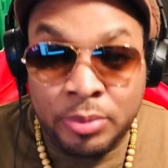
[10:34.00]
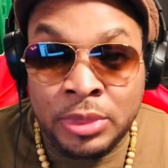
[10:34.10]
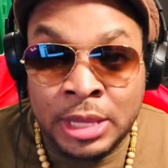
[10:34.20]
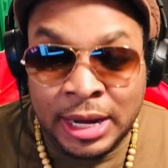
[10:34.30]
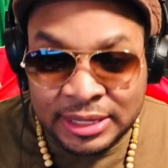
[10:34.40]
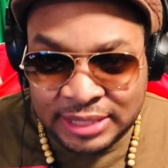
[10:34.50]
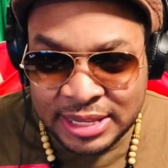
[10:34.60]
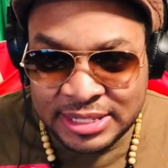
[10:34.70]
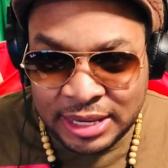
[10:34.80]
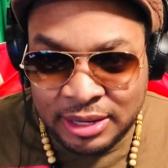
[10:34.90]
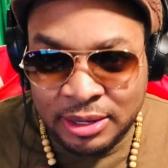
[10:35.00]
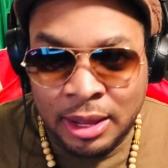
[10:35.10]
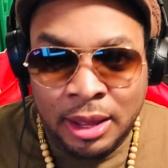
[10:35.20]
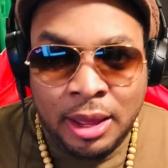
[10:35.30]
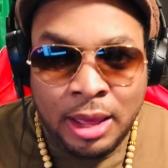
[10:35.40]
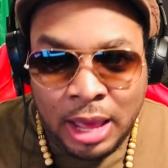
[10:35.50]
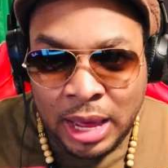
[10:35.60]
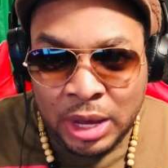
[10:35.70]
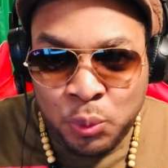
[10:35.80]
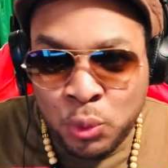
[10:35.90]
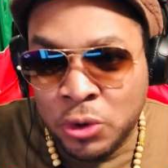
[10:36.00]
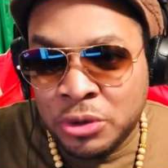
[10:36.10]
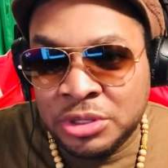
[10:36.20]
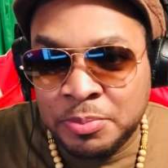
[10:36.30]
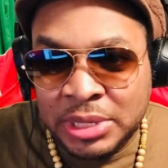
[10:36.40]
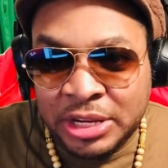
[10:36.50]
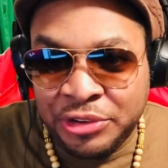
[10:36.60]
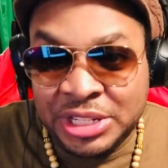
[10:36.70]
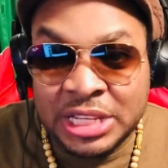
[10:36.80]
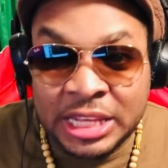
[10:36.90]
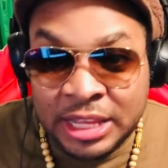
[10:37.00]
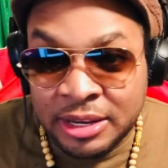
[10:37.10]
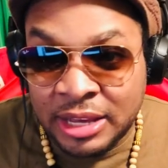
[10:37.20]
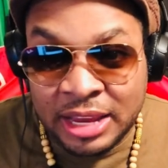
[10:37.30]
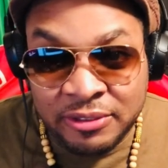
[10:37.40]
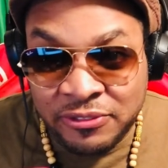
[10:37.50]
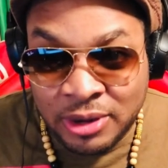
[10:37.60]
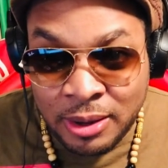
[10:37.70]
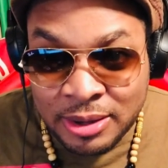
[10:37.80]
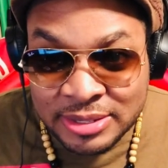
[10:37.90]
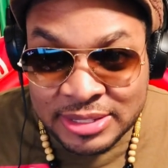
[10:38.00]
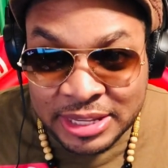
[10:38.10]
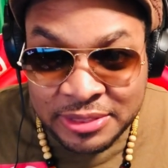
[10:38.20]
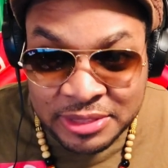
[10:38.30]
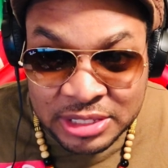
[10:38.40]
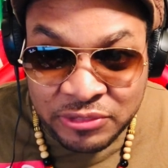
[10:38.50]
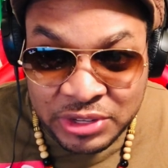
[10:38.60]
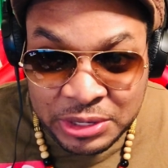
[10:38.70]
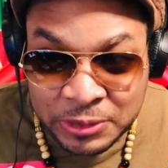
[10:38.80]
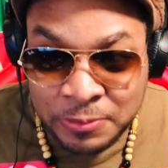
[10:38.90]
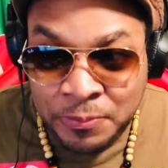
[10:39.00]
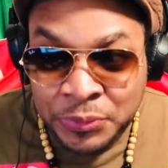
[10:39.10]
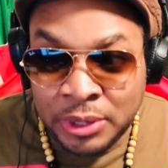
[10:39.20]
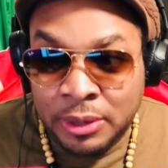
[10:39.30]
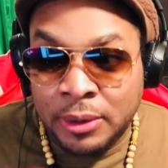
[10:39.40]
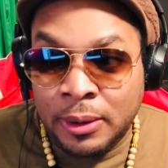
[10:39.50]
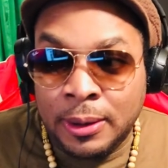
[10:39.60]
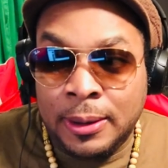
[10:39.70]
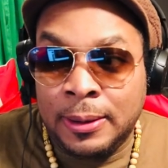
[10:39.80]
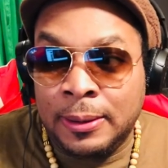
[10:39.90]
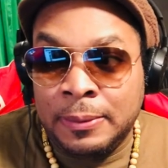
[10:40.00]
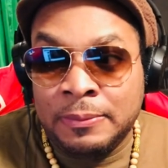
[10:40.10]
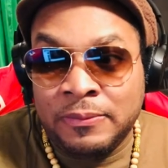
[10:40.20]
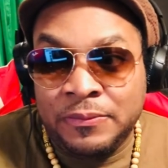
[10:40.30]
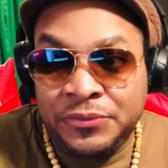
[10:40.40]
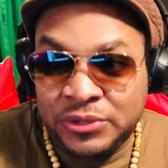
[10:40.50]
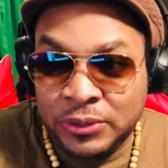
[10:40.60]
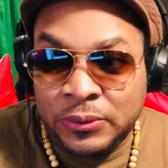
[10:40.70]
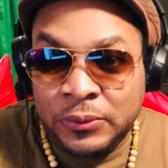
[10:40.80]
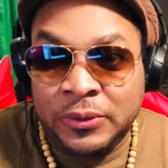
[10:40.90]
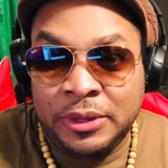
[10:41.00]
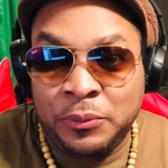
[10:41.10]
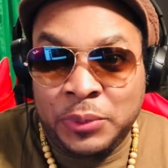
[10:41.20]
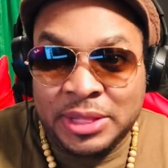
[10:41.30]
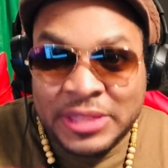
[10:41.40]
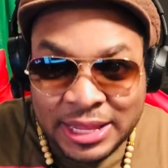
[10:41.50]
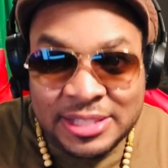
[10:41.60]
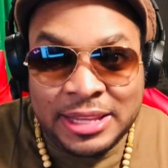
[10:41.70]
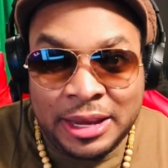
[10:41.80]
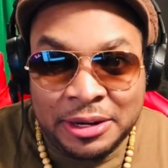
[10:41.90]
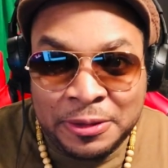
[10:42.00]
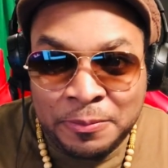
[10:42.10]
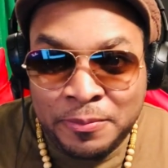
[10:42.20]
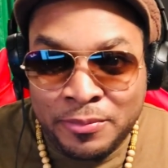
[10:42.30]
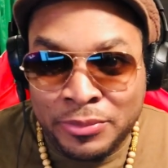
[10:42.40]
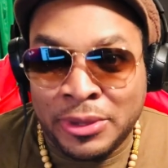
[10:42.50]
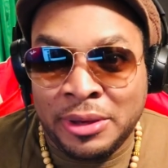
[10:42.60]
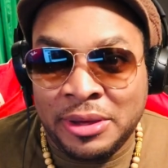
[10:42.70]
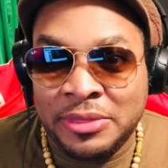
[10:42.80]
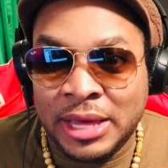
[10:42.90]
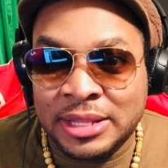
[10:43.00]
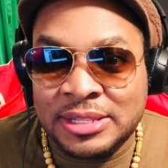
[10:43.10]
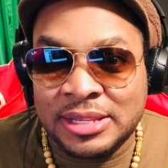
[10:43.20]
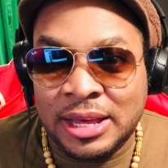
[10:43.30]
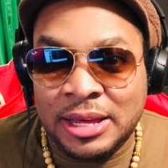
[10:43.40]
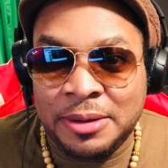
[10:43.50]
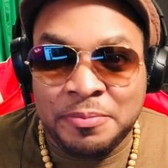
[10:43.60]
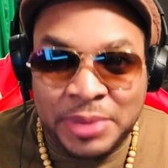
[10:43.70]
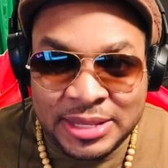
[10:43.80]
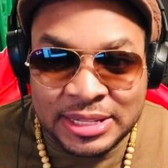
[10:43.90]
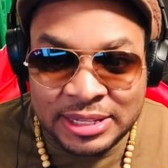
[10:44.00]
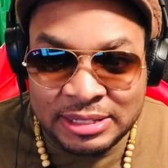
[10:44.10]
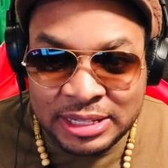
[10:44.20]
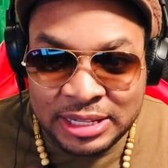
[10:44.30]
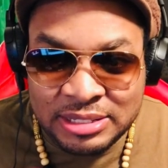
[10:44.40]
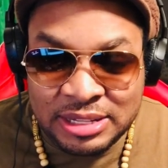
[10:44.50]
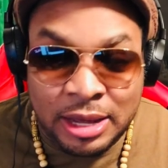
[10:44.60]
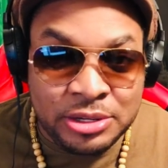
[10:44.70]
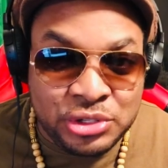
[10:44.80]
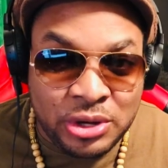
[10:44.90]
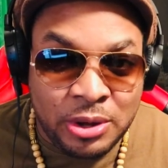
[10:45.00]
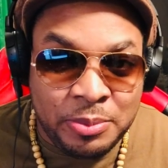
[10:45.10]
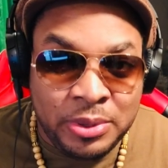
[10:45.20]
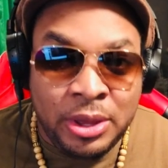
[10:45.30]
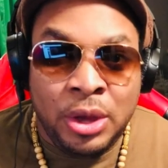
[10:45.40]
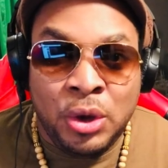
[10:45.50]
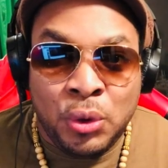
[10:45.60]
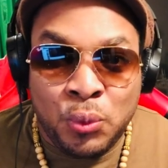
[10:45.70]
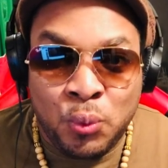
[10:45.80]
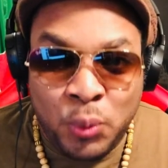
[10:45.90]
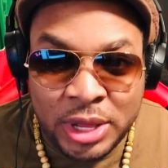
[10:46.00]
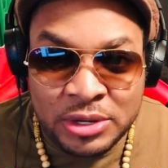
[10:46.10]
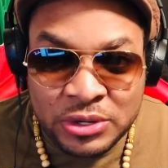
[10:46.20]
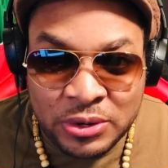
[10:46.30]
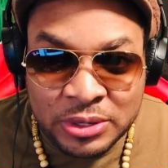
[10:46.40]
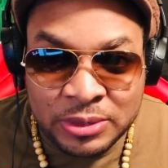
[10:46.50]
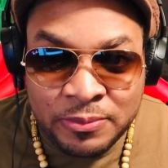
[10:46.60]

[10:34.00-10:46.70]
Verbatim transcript: And as I said, I won't be critiquing any flaws in this video. Um, so with that said, that's uh, basically it. A job well done.